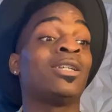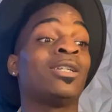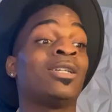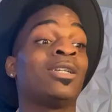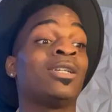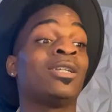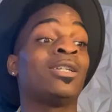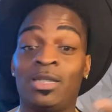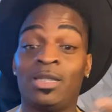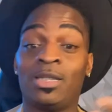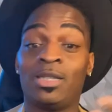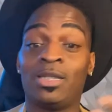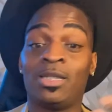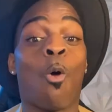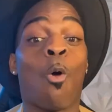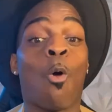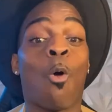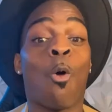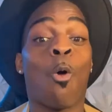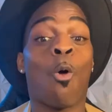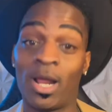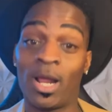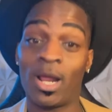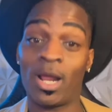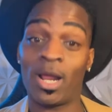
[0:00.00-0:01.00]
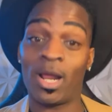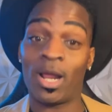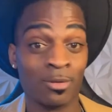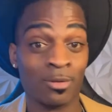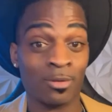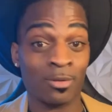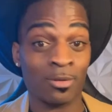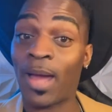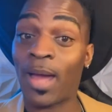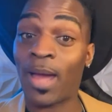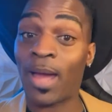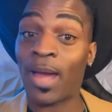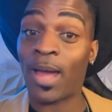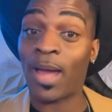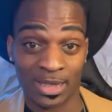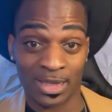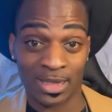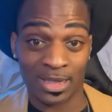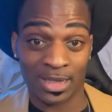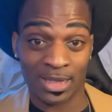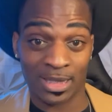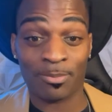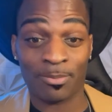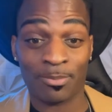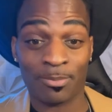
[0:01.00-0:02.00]
she's gonna run those
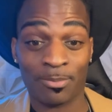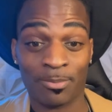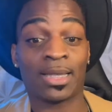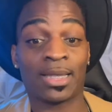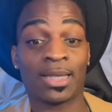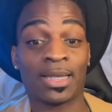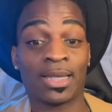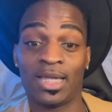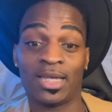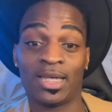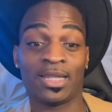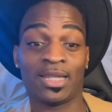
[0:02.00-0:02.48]
pockets because at the end